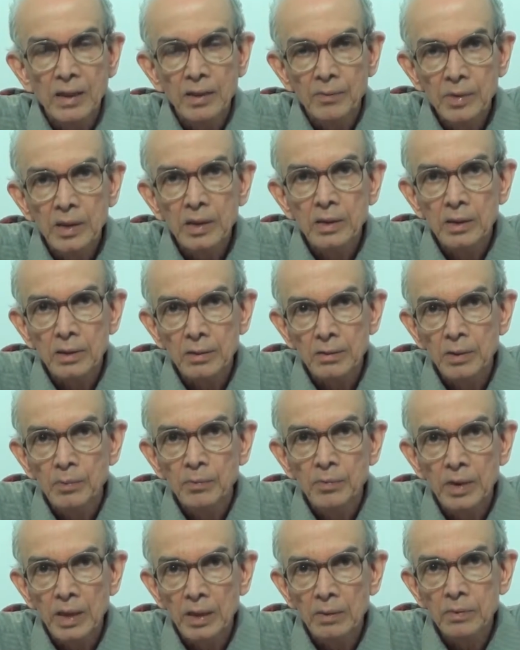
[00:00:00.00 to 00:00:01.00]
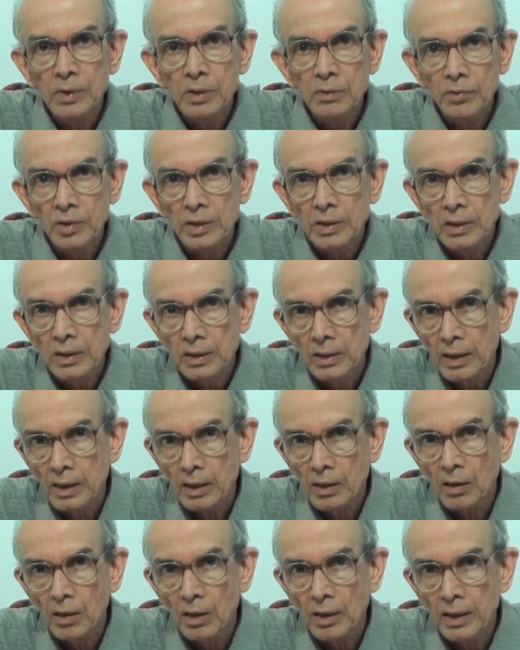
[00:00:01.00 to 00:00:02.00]
the symptoms which is
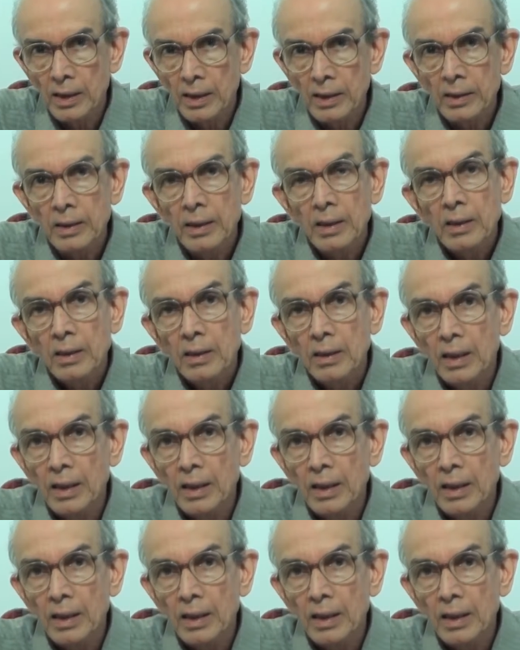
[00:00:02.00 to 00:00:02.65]
recorded